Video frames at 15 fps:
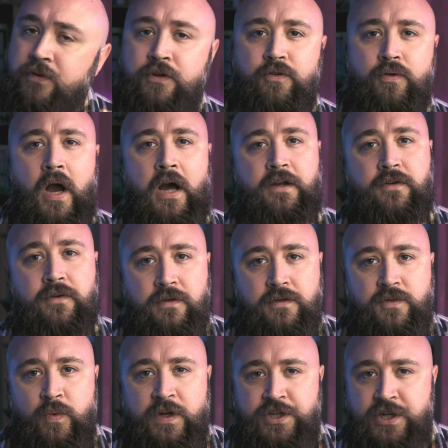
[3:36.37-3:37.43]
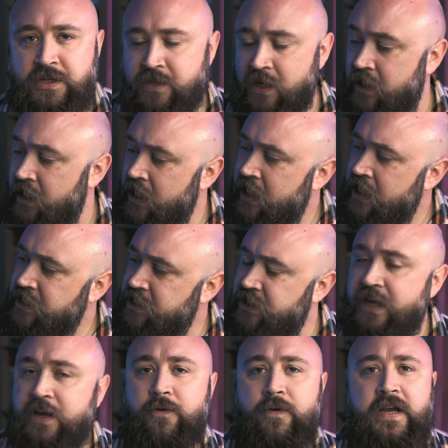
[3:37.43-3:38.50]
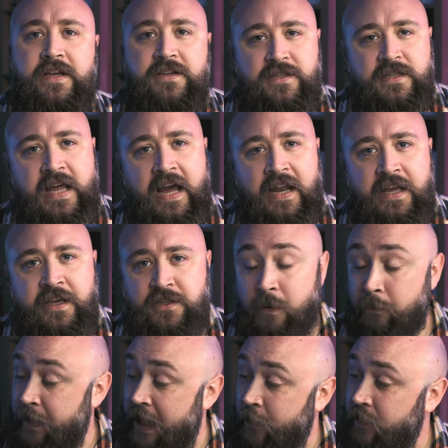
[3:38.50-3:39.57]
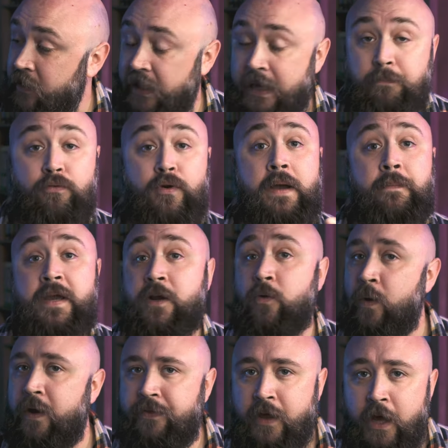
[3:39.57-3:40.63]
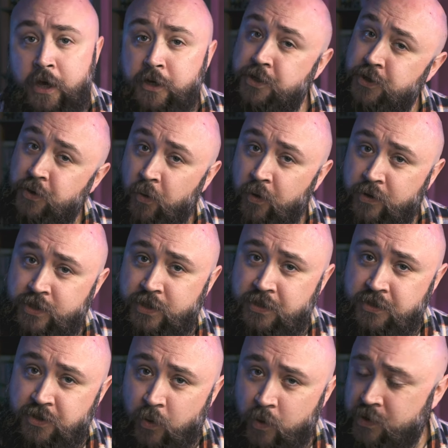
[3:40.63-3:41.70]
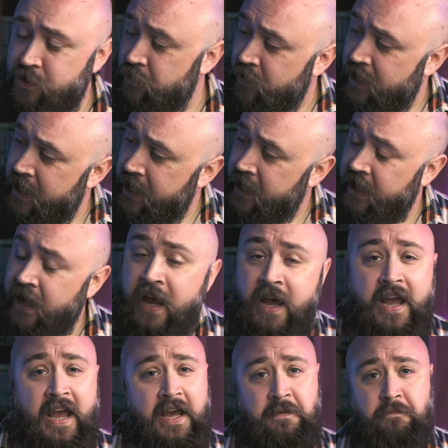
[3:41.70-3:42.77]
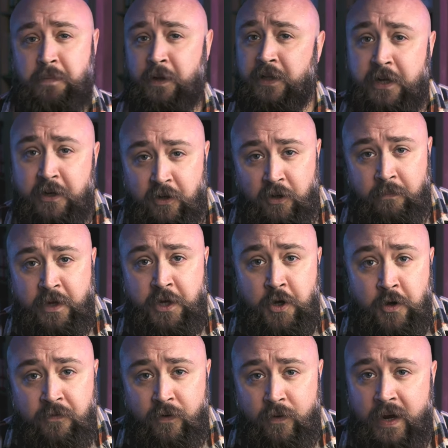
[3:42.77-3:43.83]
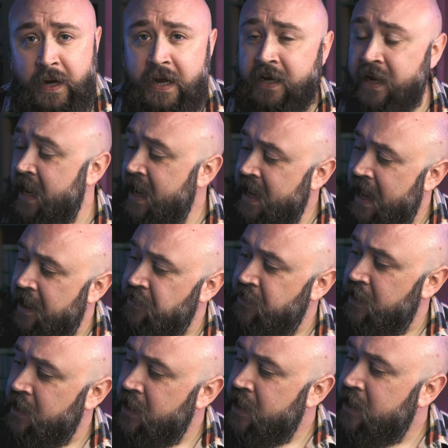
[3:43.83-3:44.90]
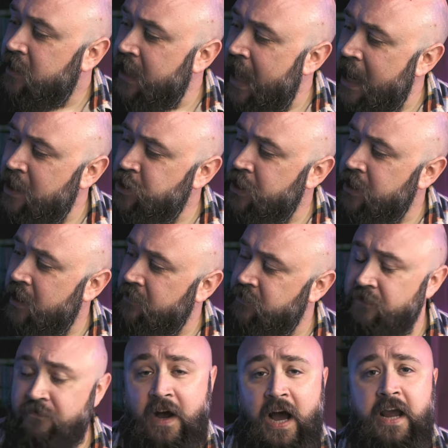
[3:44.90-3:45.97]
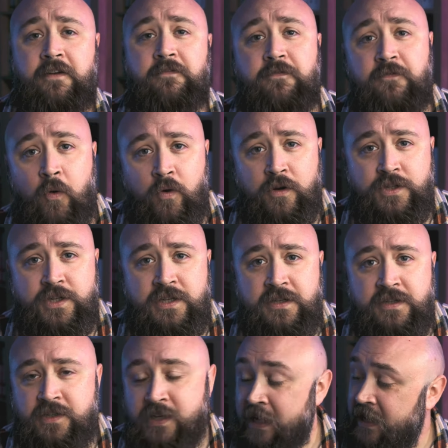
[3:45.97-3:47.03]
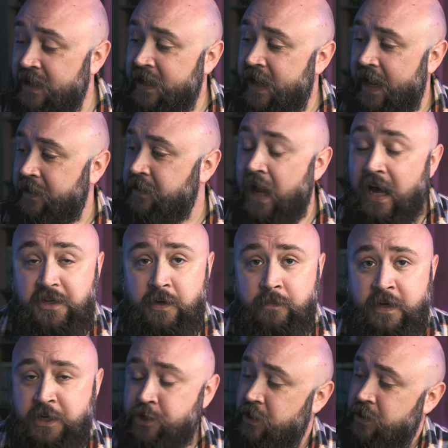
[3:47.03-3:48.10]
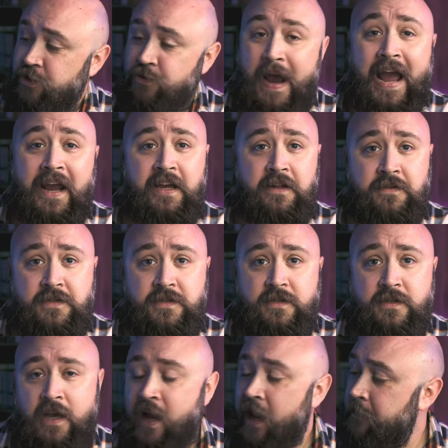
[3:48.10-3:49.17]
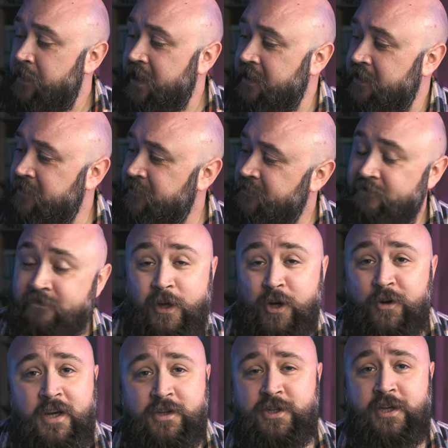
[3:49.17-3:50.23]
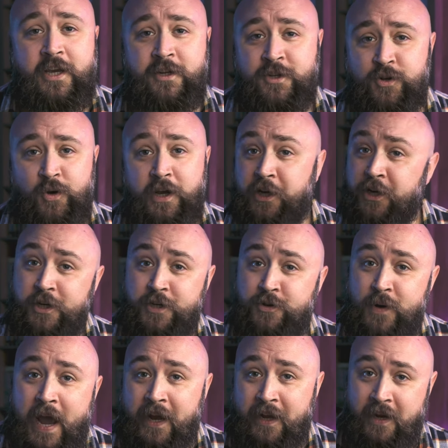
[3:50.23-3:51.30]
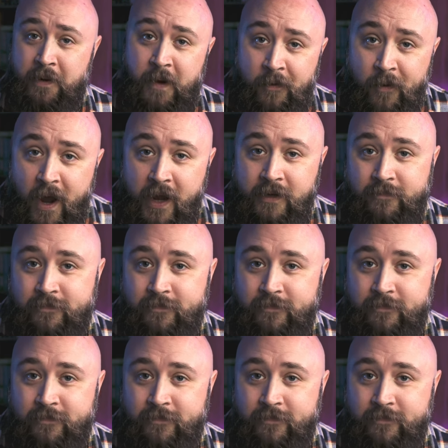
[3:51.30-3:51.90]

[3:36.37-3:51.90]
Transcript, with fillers: Chronicles, which is a series that is apparently brimming with swords and sorcery and political maneuvering and the clashing of divine forces, and not to mention dragons. I mean, who doesn't enjoy a good dragon, am I right?